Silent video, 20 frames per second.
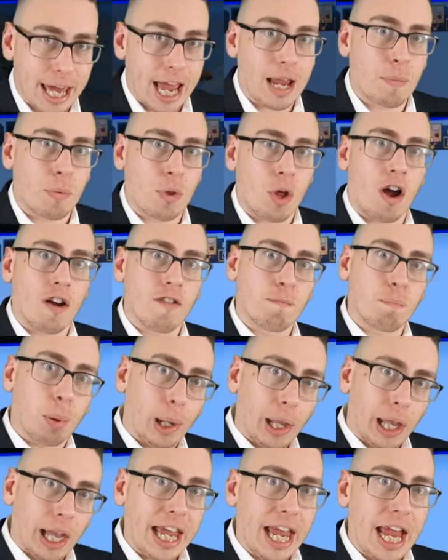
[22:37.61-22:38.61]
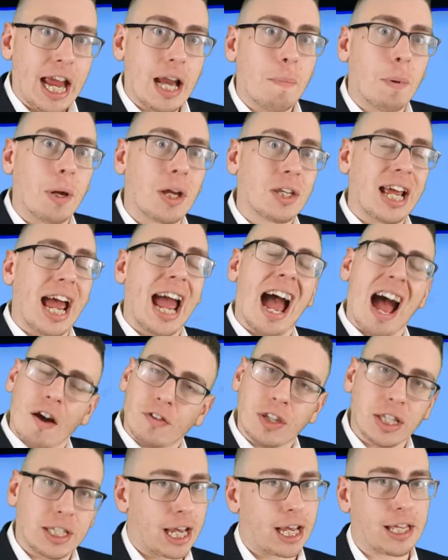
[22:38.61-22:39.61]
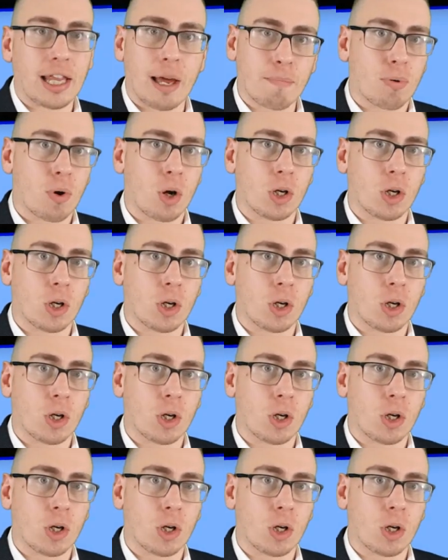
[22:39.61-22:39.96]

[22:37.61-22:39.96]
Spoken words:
game that I've played, because I have to take that